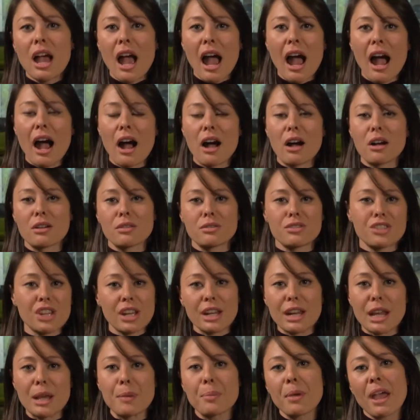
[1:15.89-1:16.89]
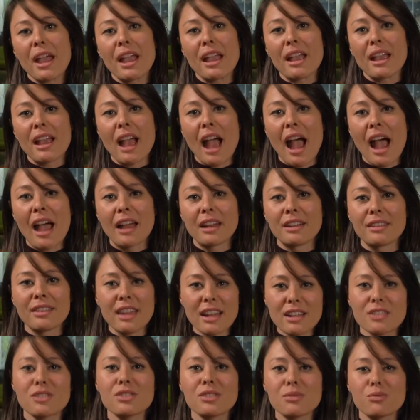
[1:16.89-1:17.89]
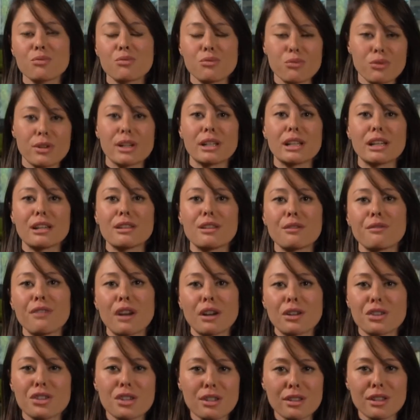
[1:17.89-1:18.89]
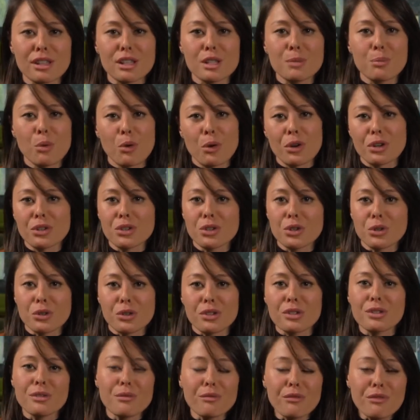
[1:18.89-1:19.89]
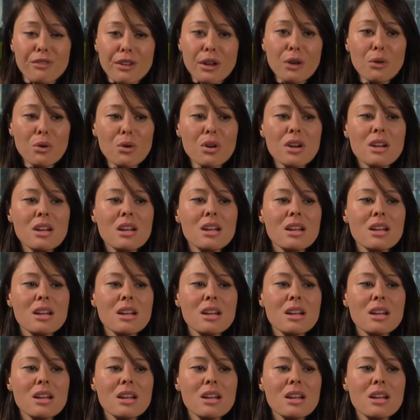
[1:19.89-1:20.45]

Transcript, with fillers: our GDP, and that's really the function that sport and tourism fill,